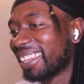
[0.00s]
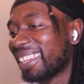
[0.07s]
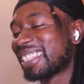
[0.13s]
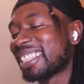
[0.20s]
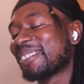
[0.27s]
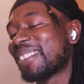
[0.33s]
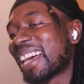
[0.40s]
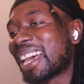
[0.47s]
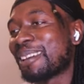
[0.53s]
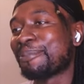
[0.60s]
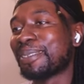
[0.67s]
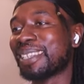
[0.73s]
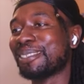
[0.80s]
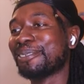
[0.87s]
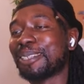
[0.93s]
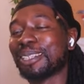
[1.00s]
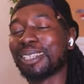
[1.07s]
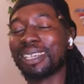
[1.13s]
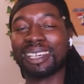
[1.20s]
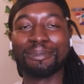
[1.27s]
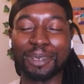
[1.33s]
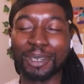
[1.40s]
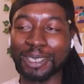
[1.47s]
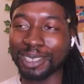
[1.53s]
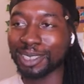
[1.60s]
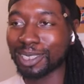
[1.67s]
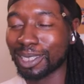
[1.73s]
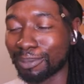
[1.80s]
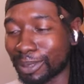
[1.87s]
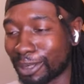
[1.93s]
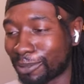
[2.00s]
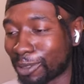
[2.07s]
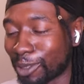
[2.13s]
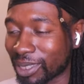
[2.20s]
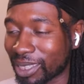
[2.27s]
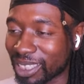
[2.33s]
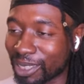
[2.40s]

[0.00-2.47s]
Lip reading: This is what's happening with Boruto Team Blue Vortex.